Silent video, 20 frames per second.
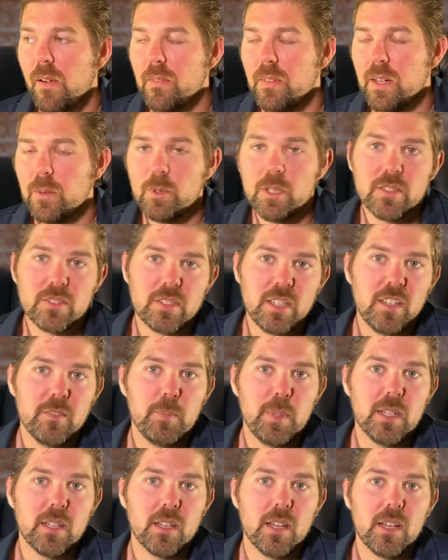That would have saved
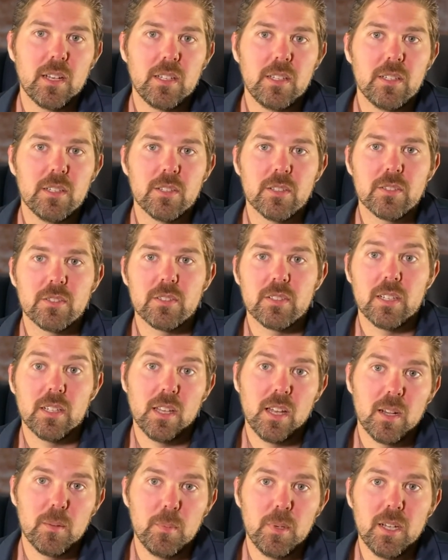me a lot of years and a
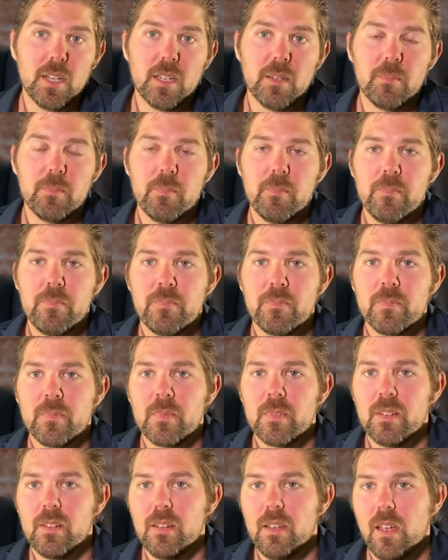lot of money.
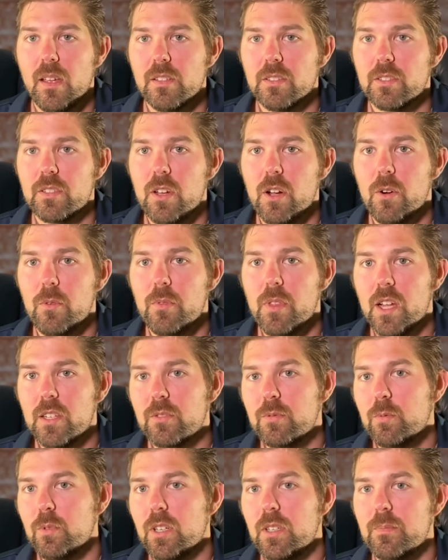So
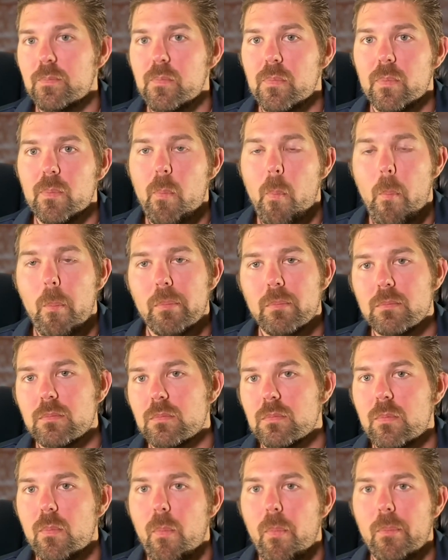that's what
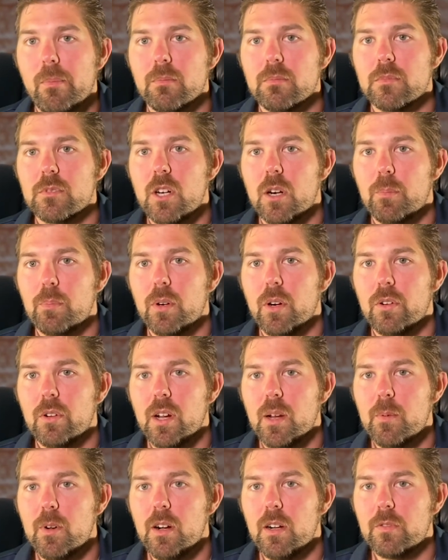our
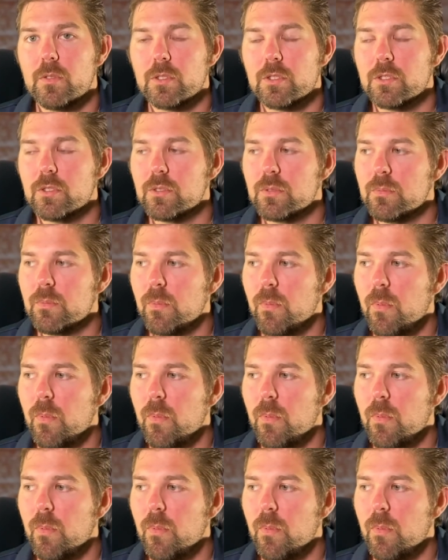program offers.